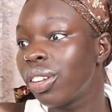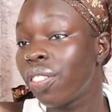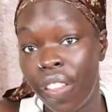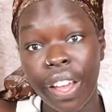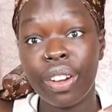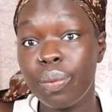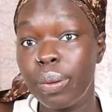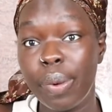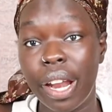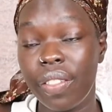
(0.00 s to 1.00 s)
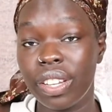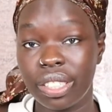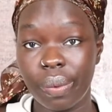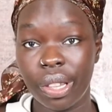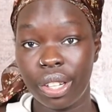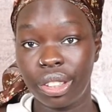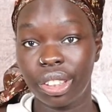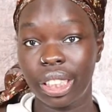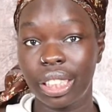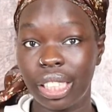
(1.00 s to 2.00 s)
they could be better than some of the
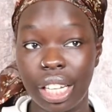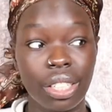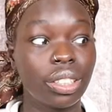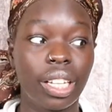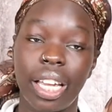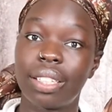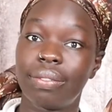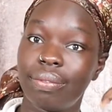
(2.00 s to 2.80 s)
nurses, and you're like,